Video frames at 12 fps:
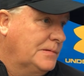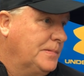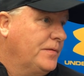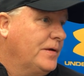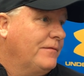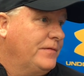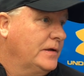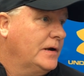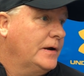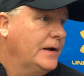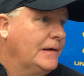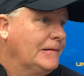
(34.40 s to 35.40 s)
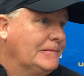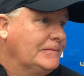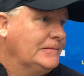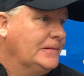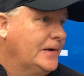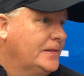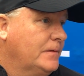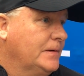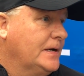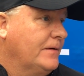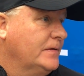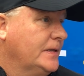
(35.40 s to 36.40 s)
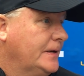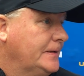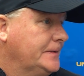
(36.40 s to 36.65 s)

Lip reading: They're both out for the year. I thought we covered that.